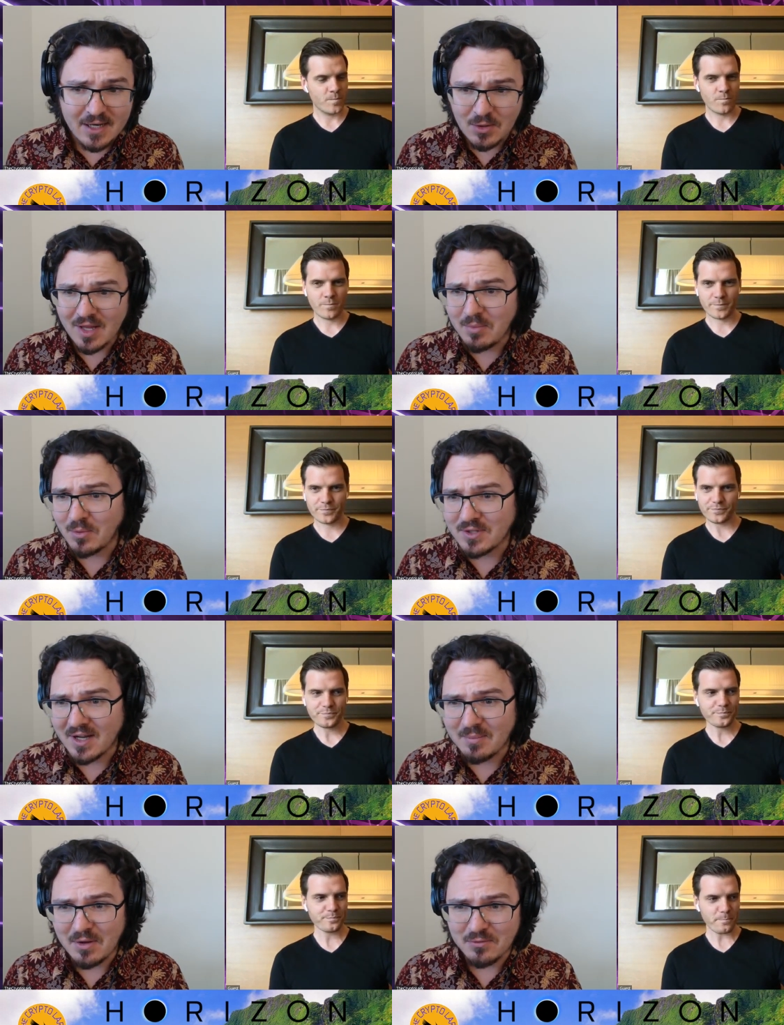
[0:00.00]
Speaker 1: a lot of people were
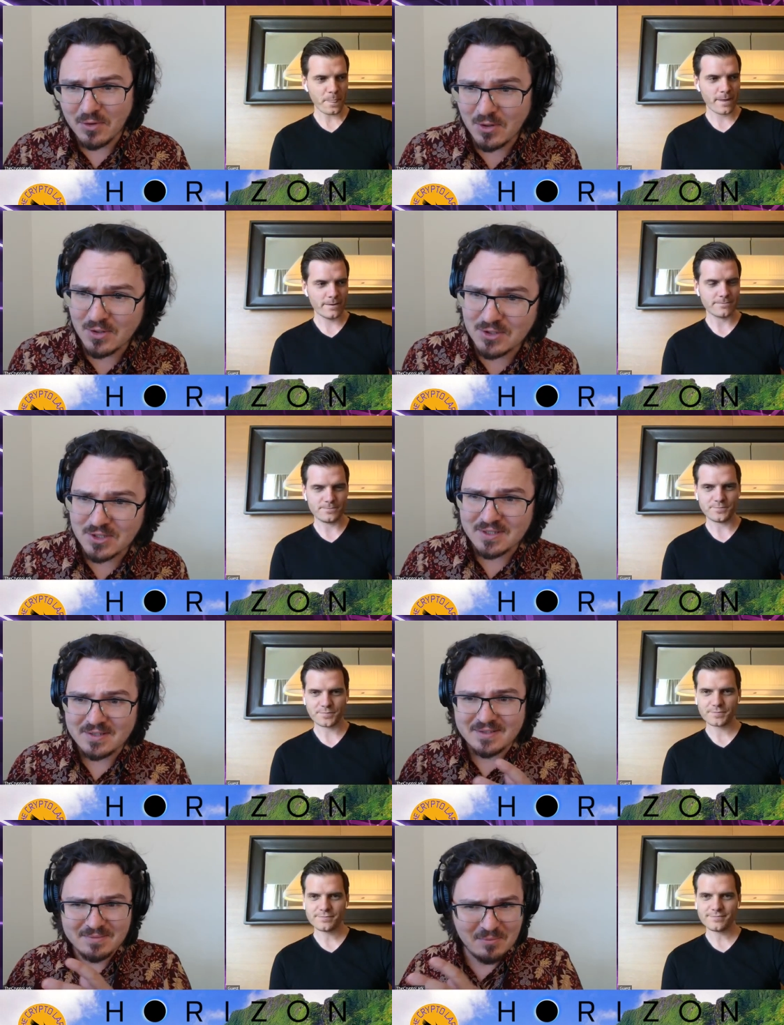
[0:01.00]
talking about Verge
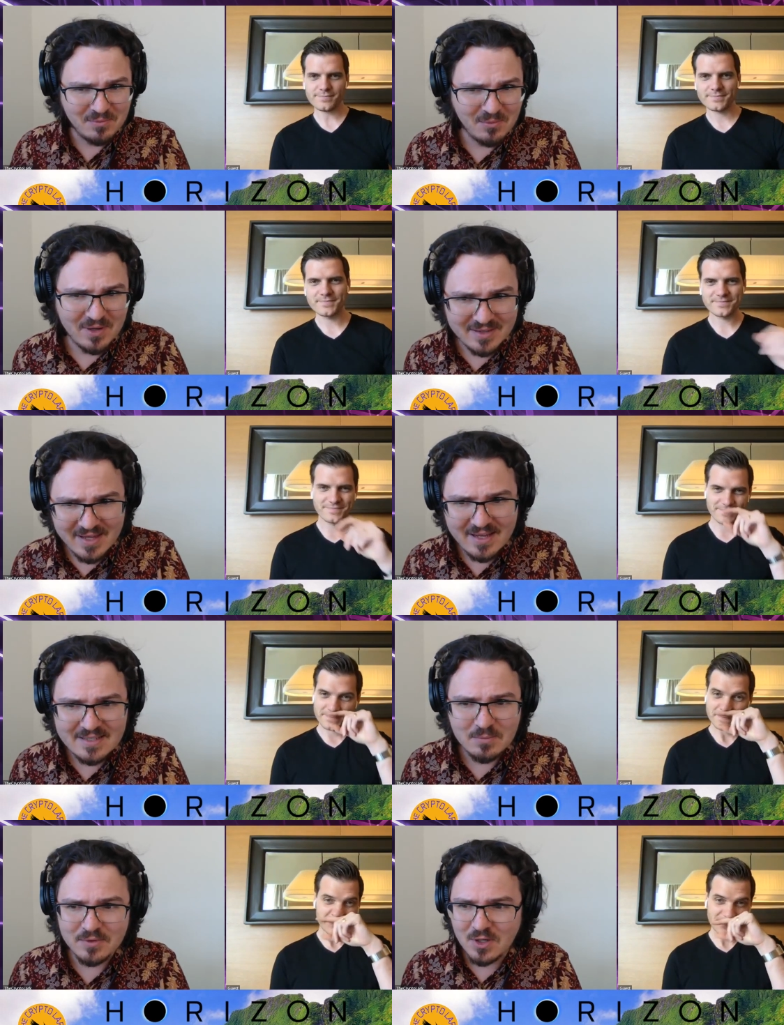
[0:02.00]
and what they
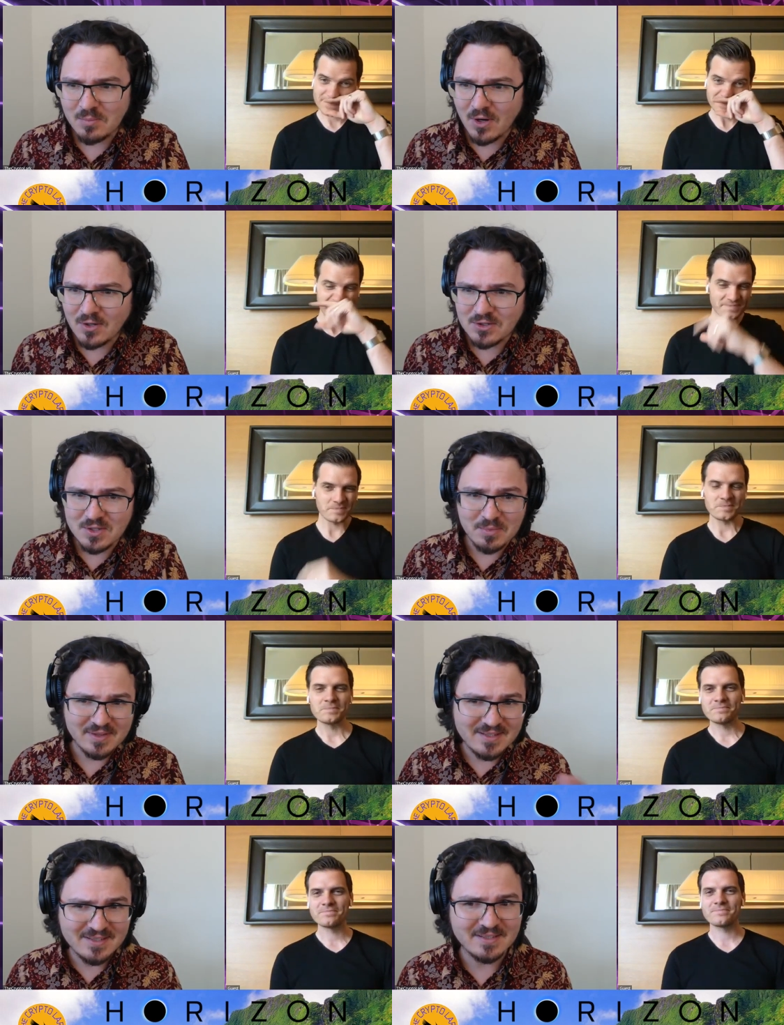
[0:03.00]
did with their partnership, but
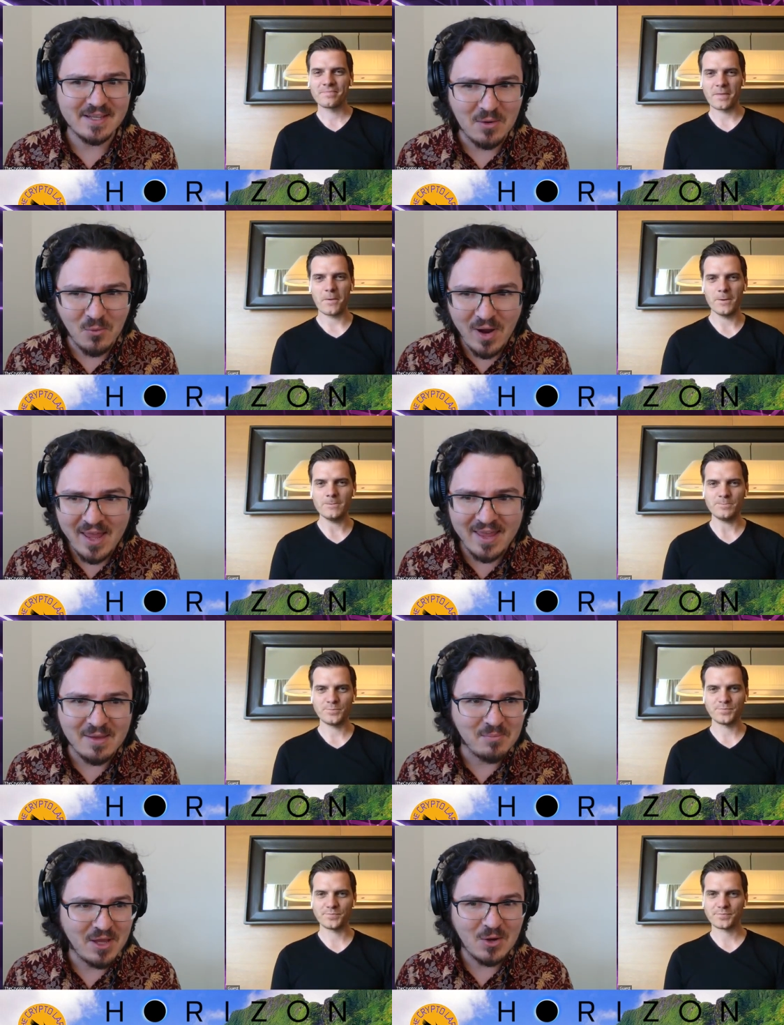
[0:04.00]
this is like way
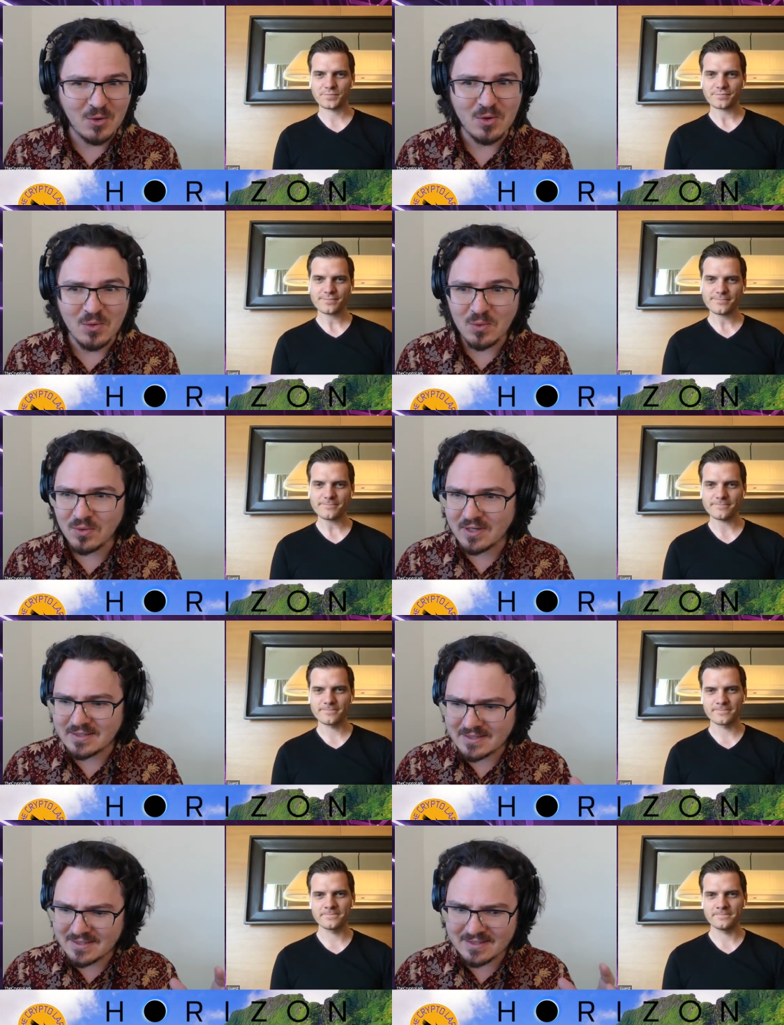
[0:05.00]
bigger and cooler because
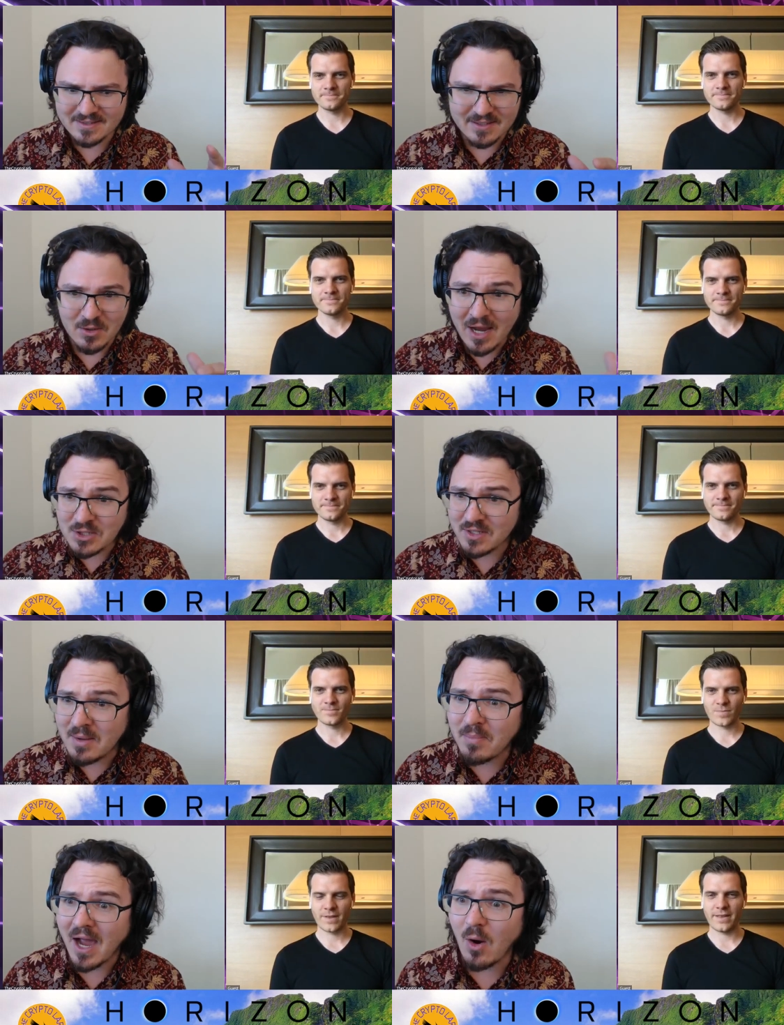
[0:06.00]
this is you know actually
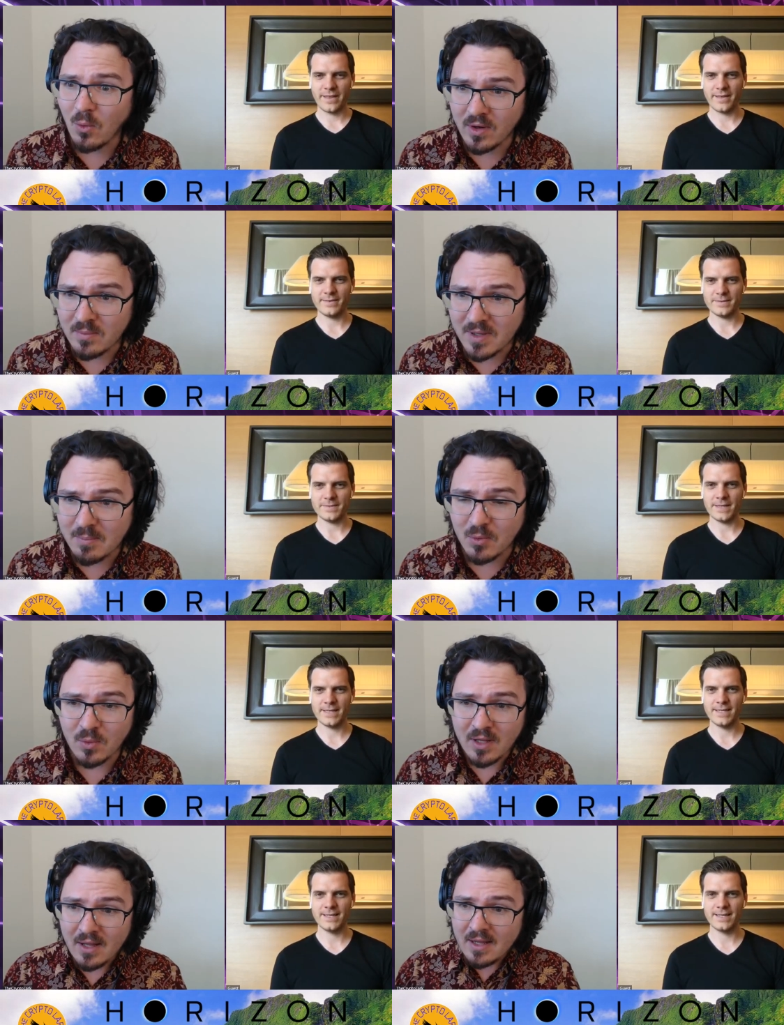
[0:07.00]
empowering
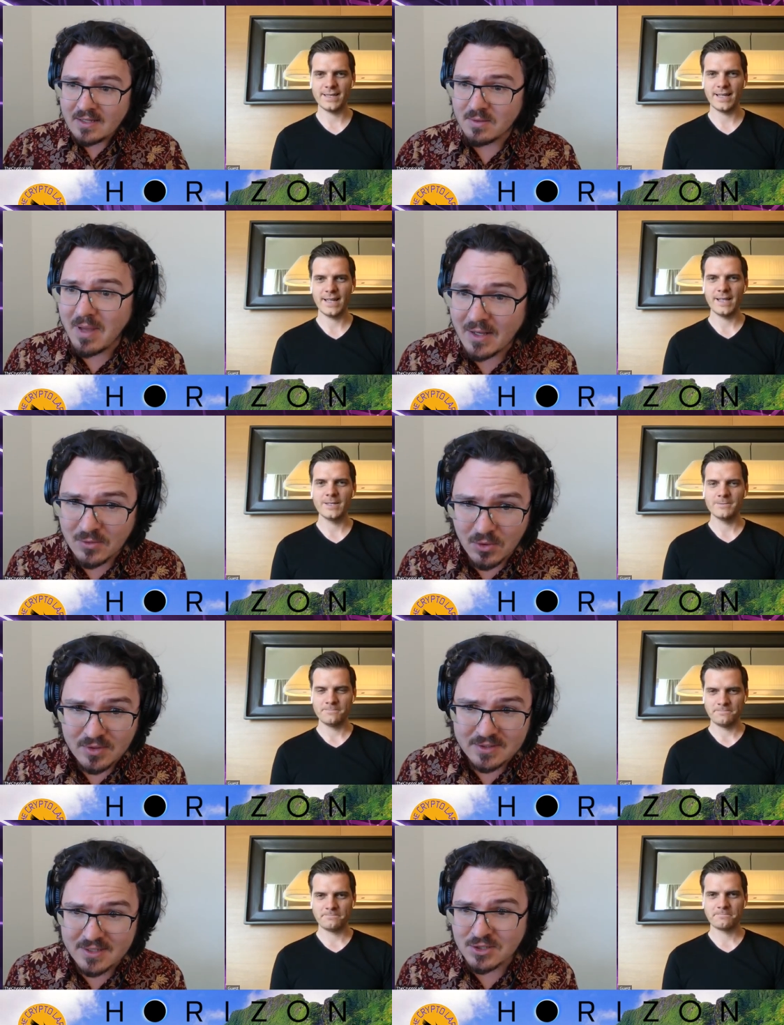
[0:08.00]
people to make their own
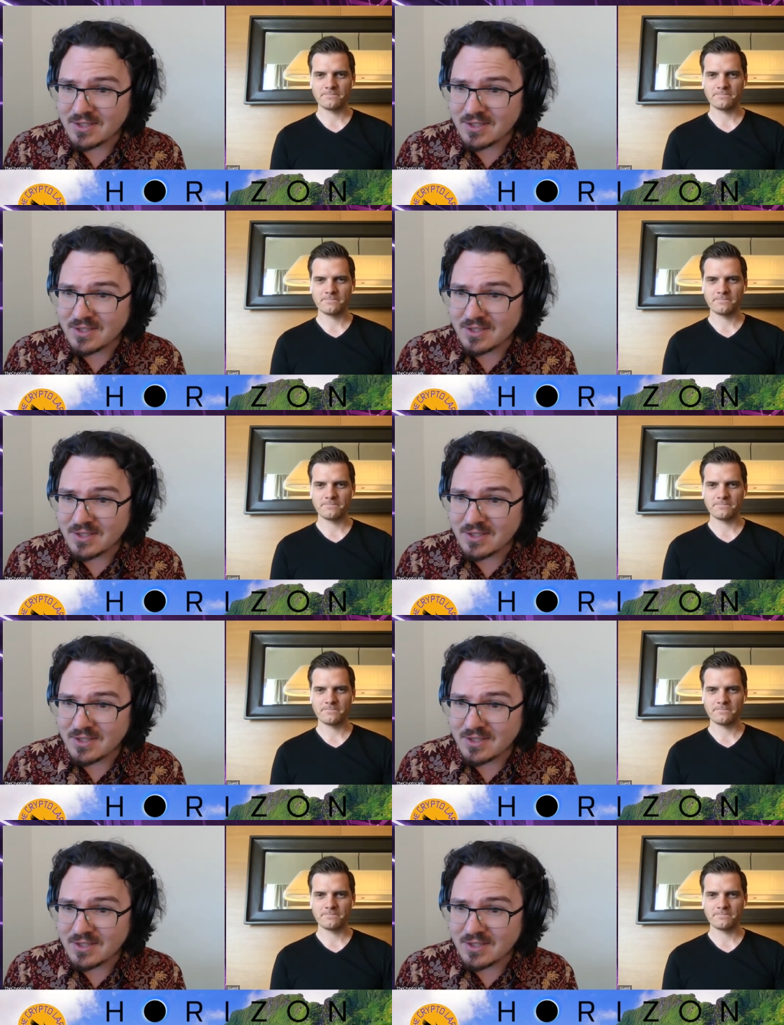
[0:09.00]
decisions.